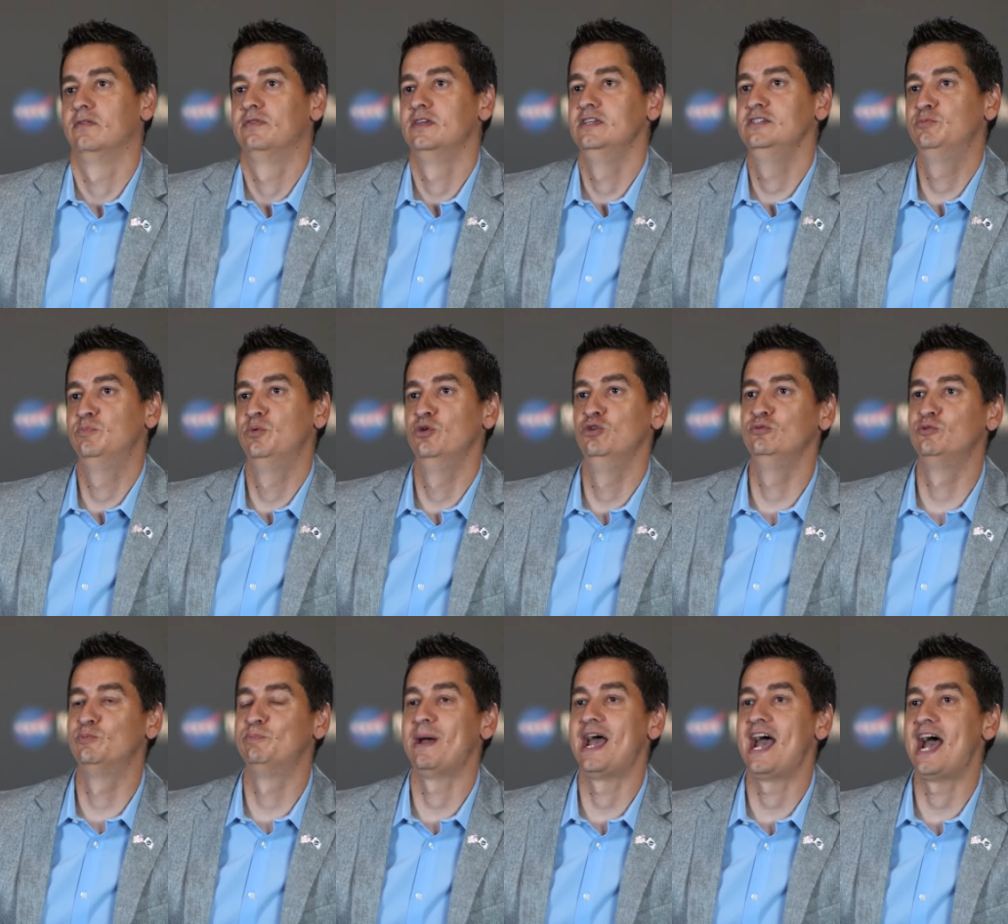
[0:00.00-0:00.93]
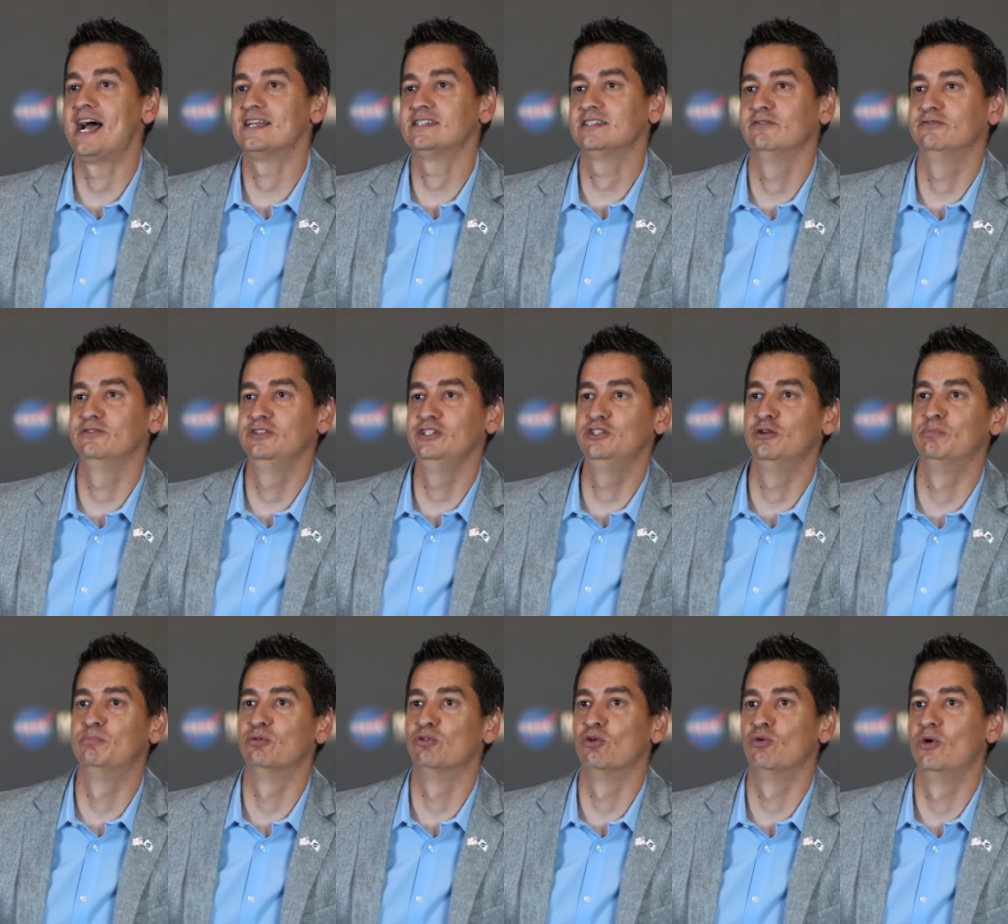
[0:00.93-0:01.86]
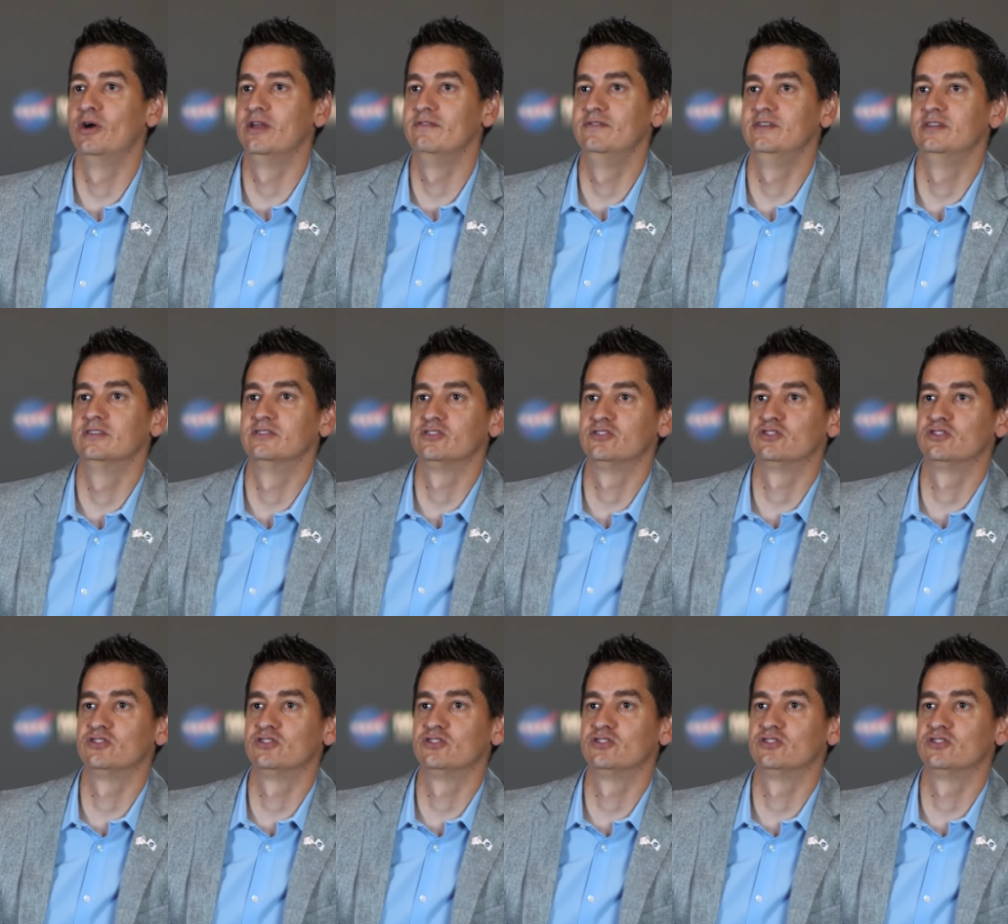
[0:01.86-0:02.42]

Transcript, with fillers: These booms passively deploy via